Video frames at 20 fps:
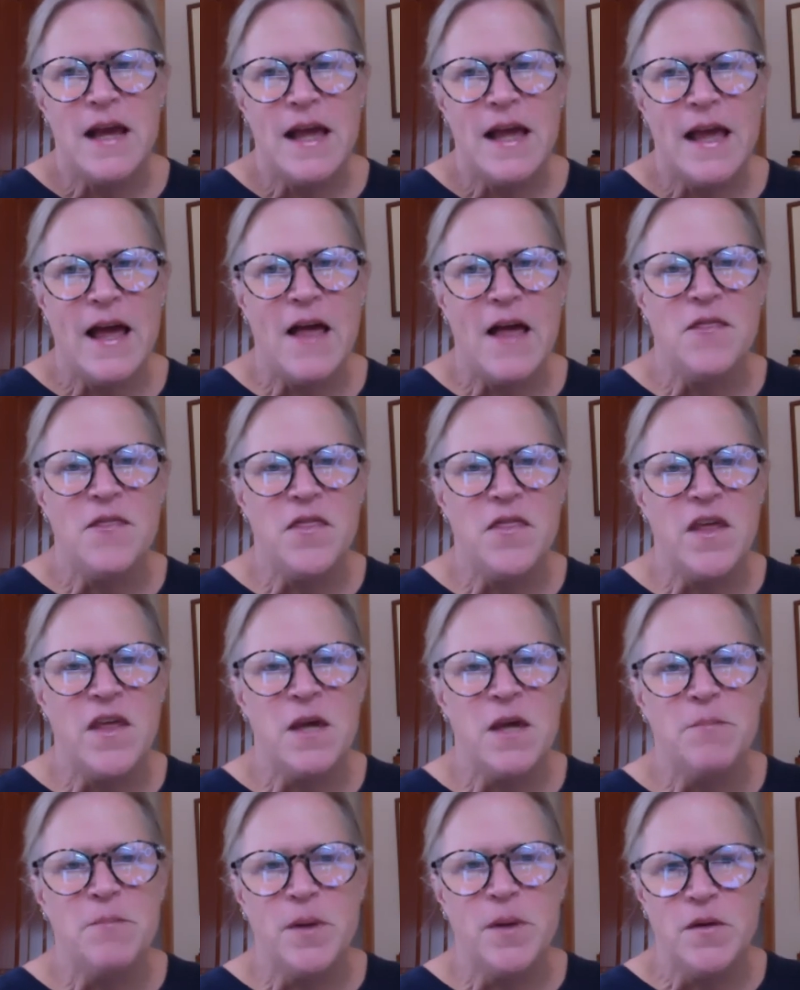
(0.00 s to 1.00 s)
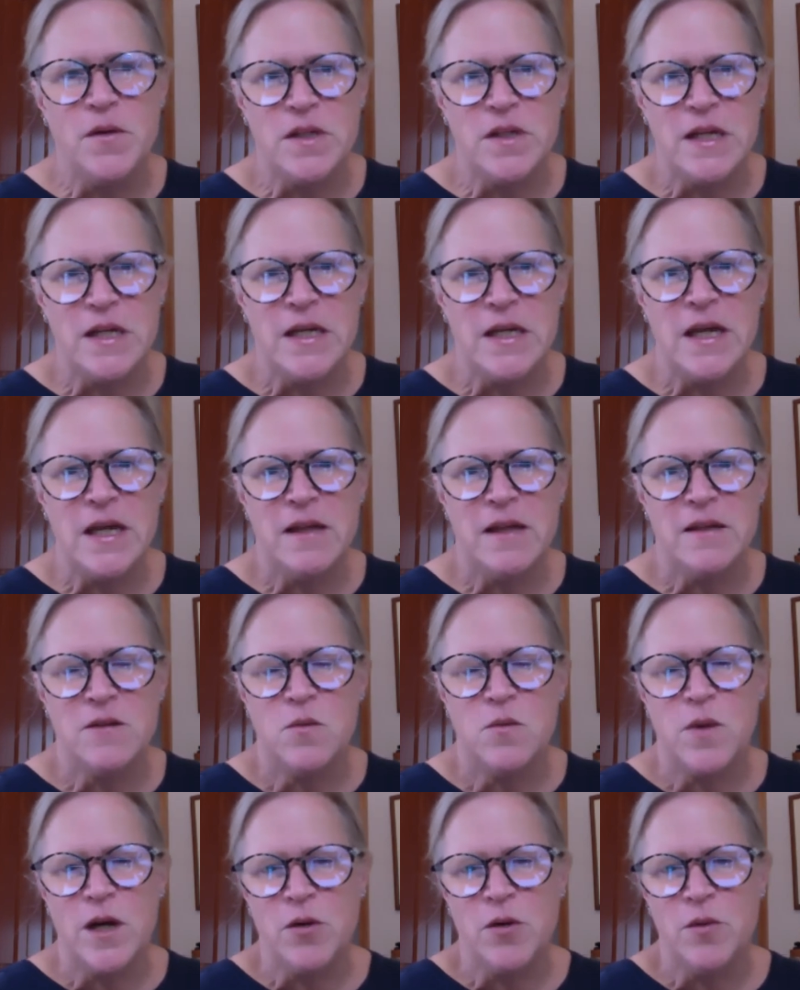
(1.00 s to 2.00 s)
and the ability and the
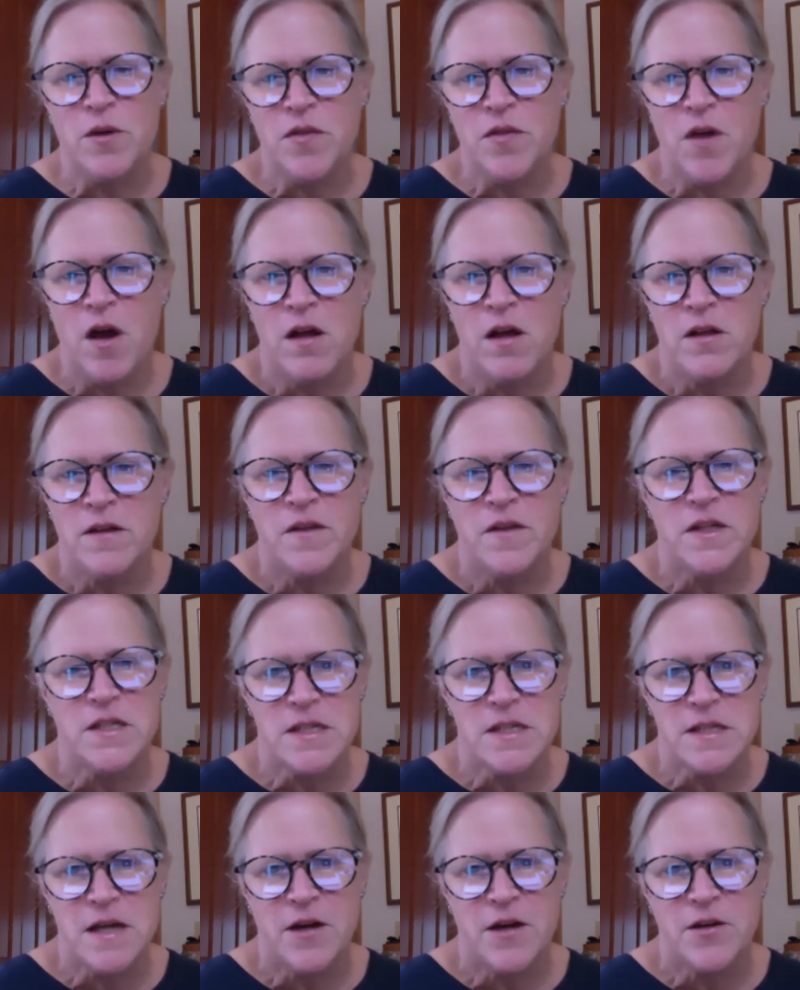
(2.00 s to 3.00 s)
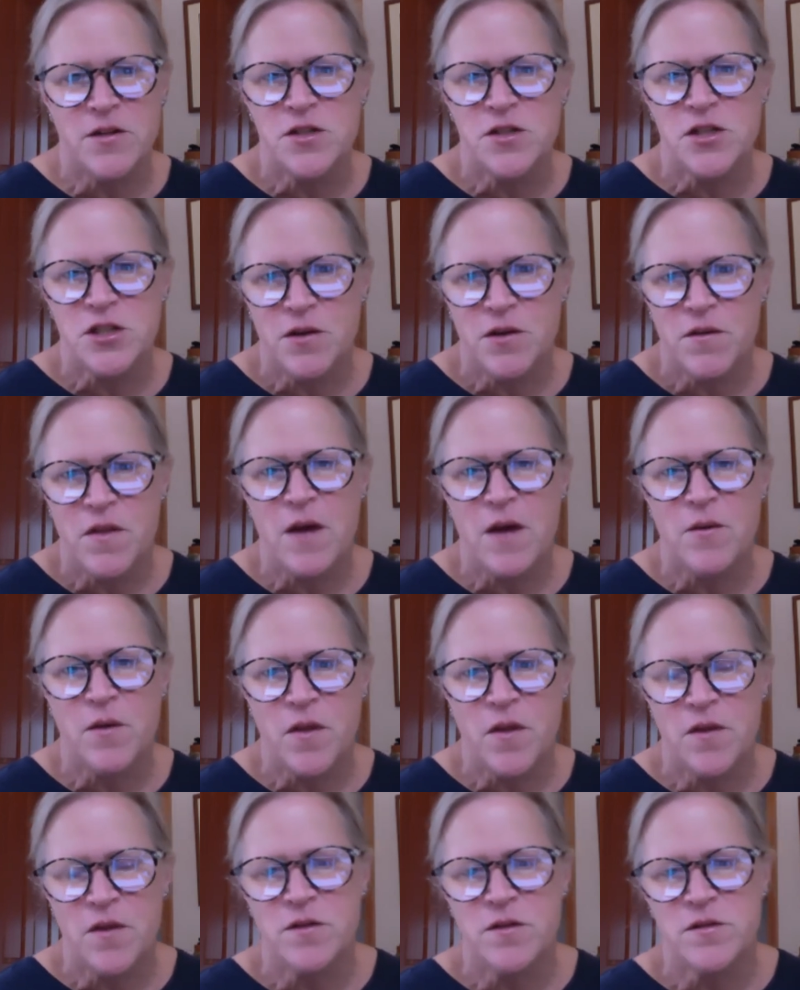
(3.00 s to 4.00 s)
wherewithal and the desire to share that
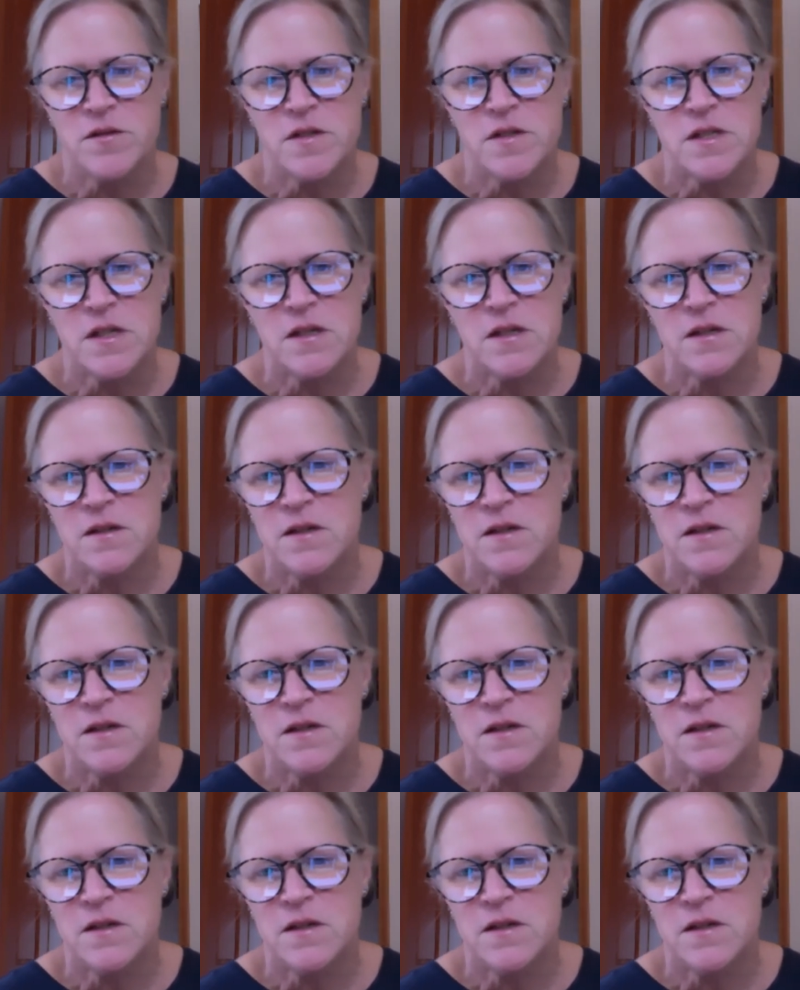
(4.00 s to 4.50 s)
with others